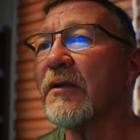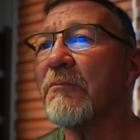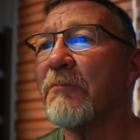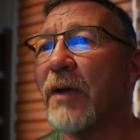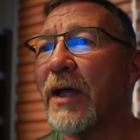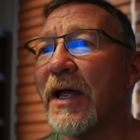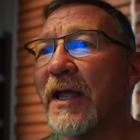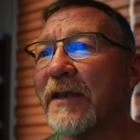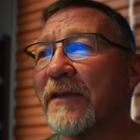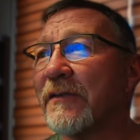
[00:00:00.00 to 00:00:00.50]

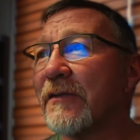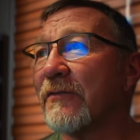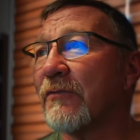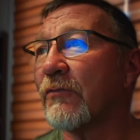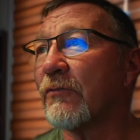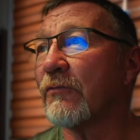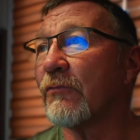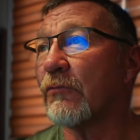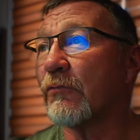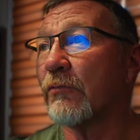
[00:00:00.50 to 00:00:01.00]
but
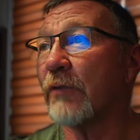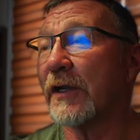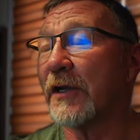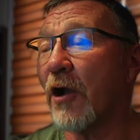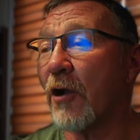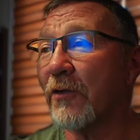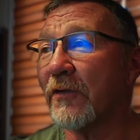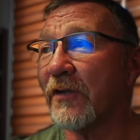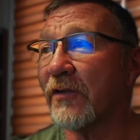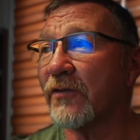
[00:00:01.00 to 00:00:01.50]

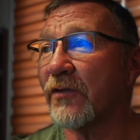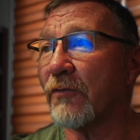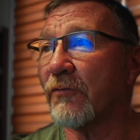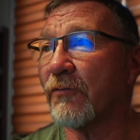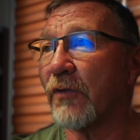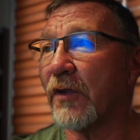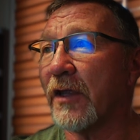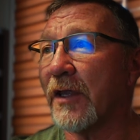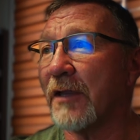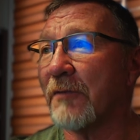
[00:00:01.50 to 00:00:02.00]
regardless
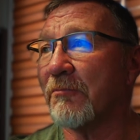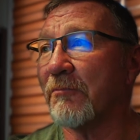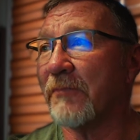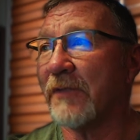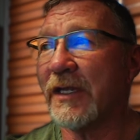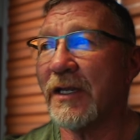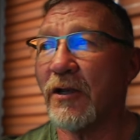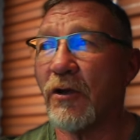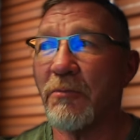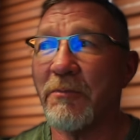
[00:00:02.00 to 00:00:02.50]
of,
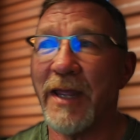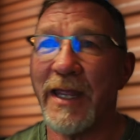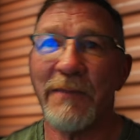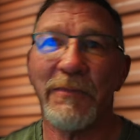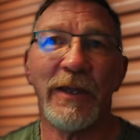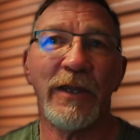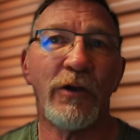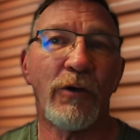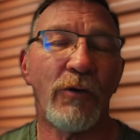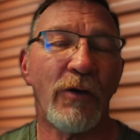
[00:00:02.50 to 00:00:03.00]
and you know,
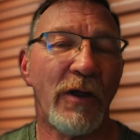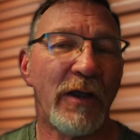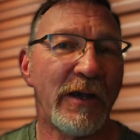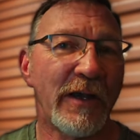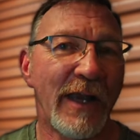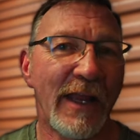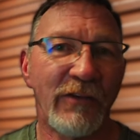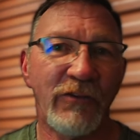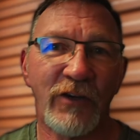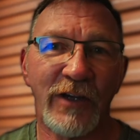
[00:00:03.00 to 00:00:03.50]
maybe you're
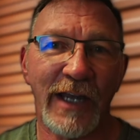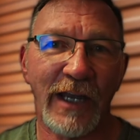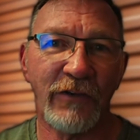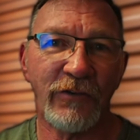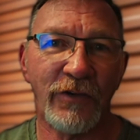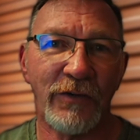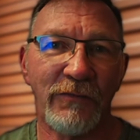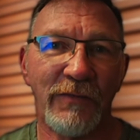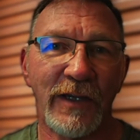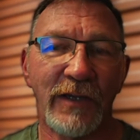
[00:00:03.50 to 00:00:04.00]
on an
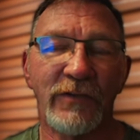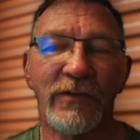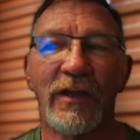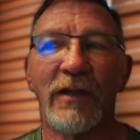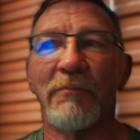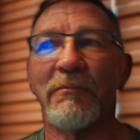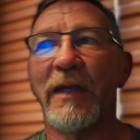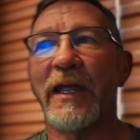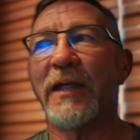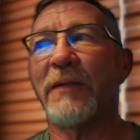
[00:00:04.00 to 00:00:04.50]
education
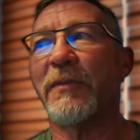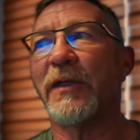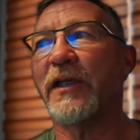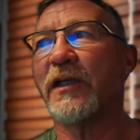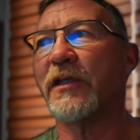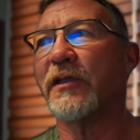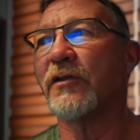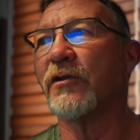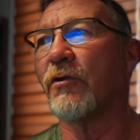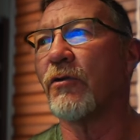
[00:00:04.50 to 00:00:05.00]
visa, maybe
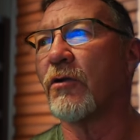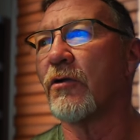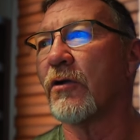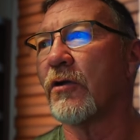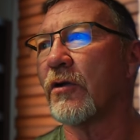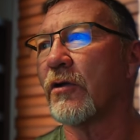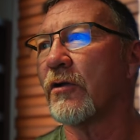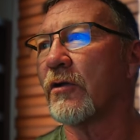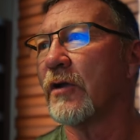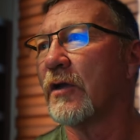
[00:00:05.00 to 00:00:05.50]

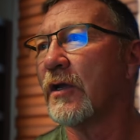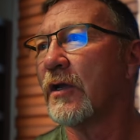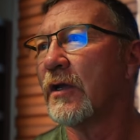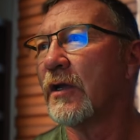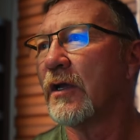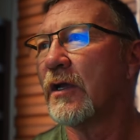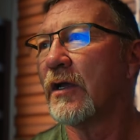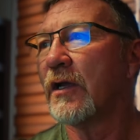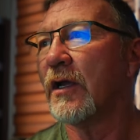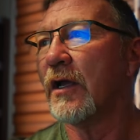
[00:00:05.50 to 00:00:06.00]
you're,
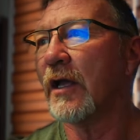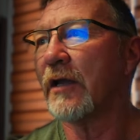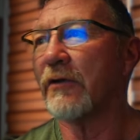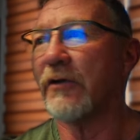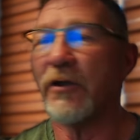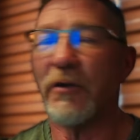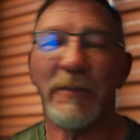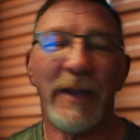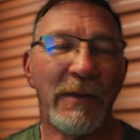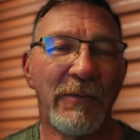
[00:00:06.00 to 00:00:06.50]
I
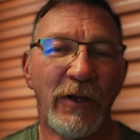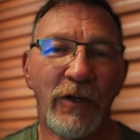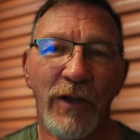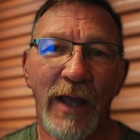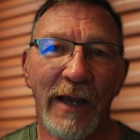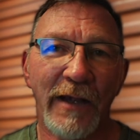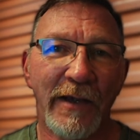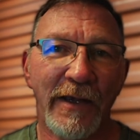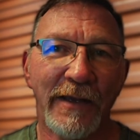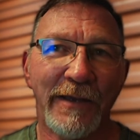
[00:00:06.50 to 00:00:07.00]
don't know, maybe you
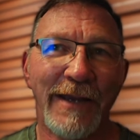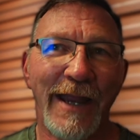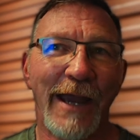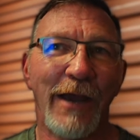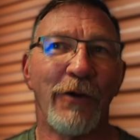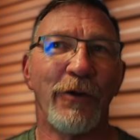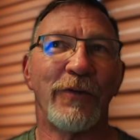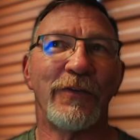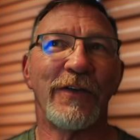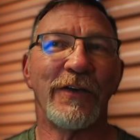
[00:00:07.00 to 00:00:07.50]
got an
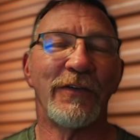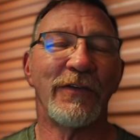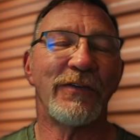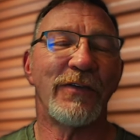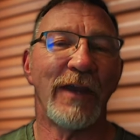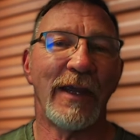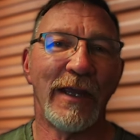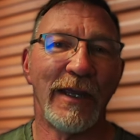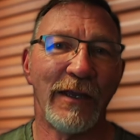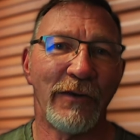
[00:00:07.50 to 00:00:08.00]

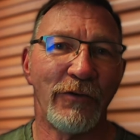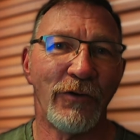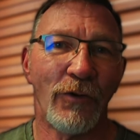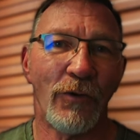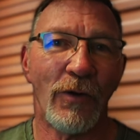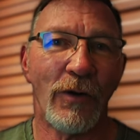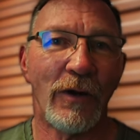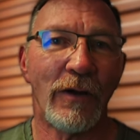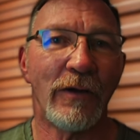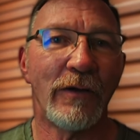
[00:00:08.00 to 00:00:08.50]
inheritance and
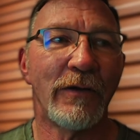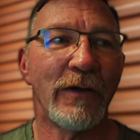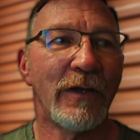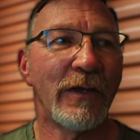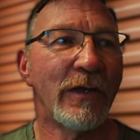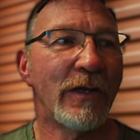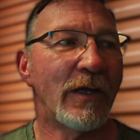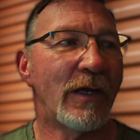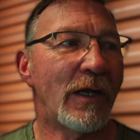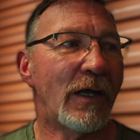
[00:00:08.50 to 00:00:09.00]
you're,
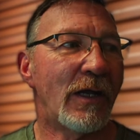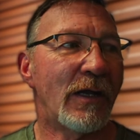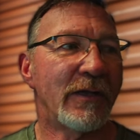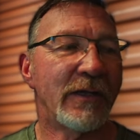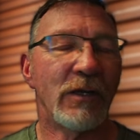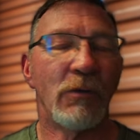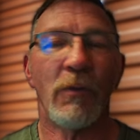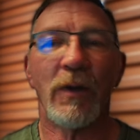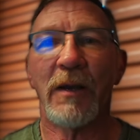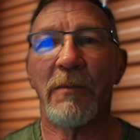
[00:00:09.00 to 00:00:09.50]
uh,
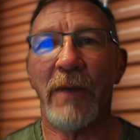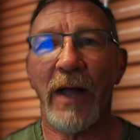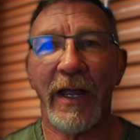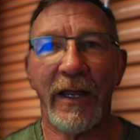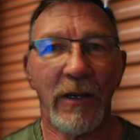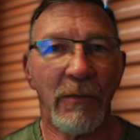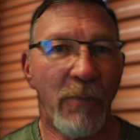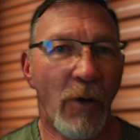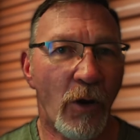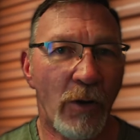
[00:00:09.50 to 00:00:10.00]
you want to
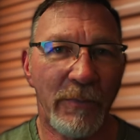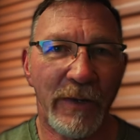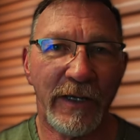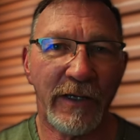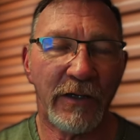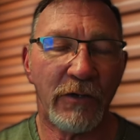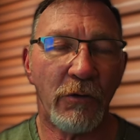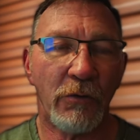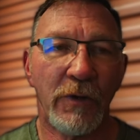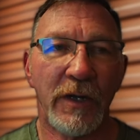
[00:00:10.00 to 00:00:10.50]
buy an apartment
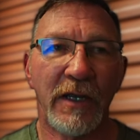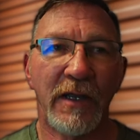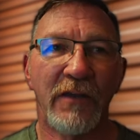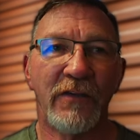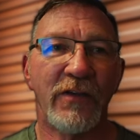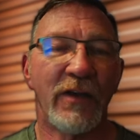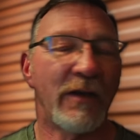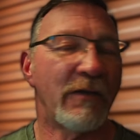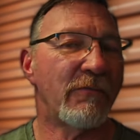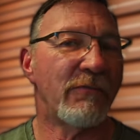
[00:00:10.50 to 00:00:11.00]
in Korea
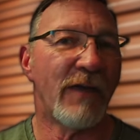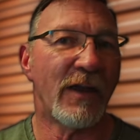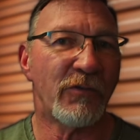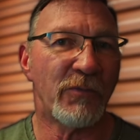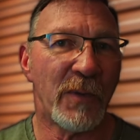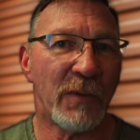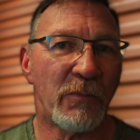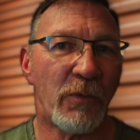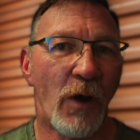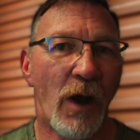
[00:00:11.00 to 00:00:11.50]
as an
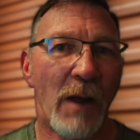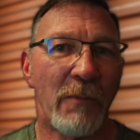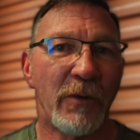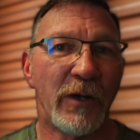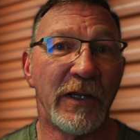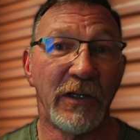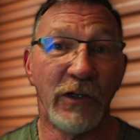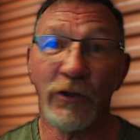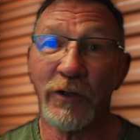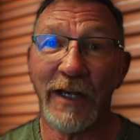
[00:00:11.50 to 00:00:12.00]
investment
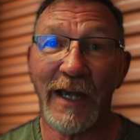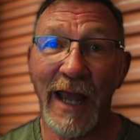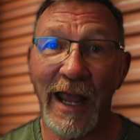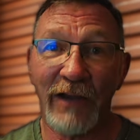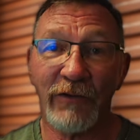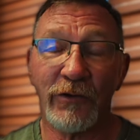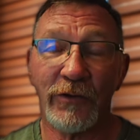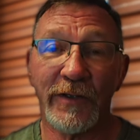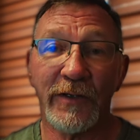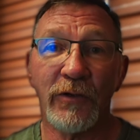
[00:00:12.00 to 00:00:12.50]
property, you can
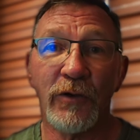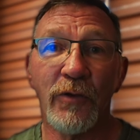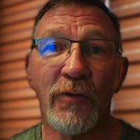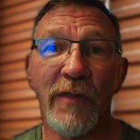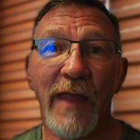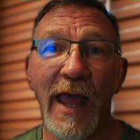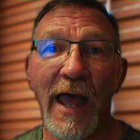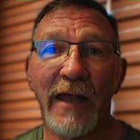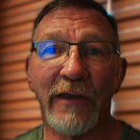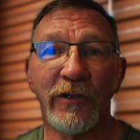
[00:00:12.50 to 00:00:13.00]
actually do
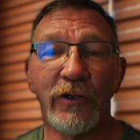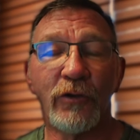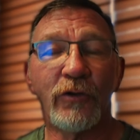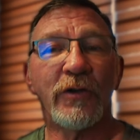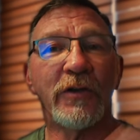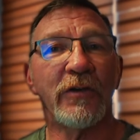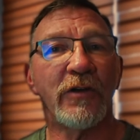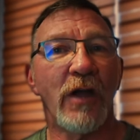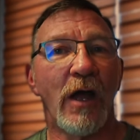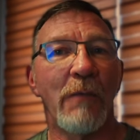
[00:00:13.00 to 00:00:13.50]
that.
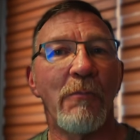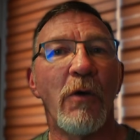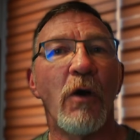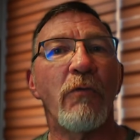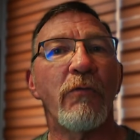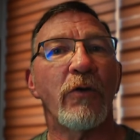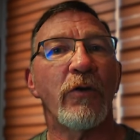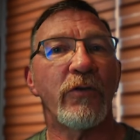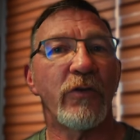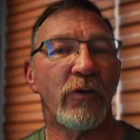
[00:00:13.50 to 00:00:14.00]
You can come
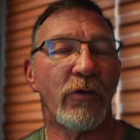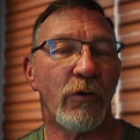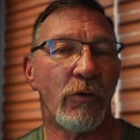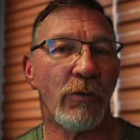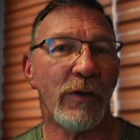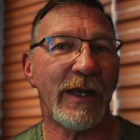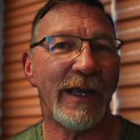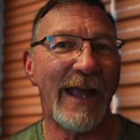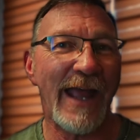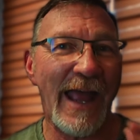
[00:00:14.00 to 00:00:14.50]
over to
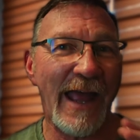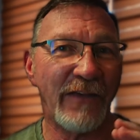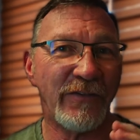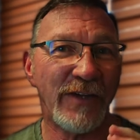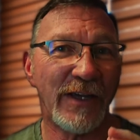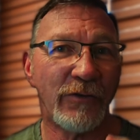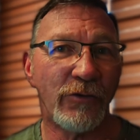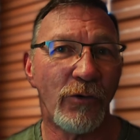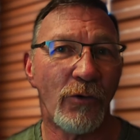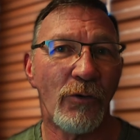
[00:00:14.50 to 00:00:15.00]
Korea
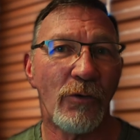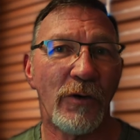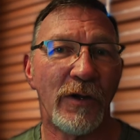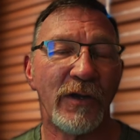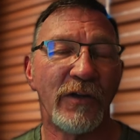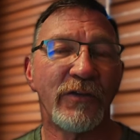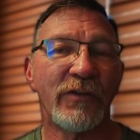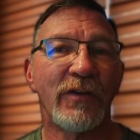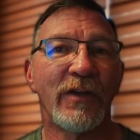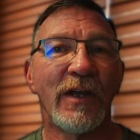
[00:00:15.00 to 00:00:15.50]
as a
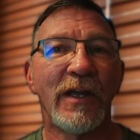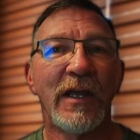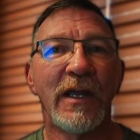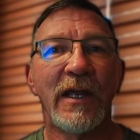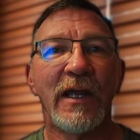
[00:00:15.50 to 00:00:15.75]
tourist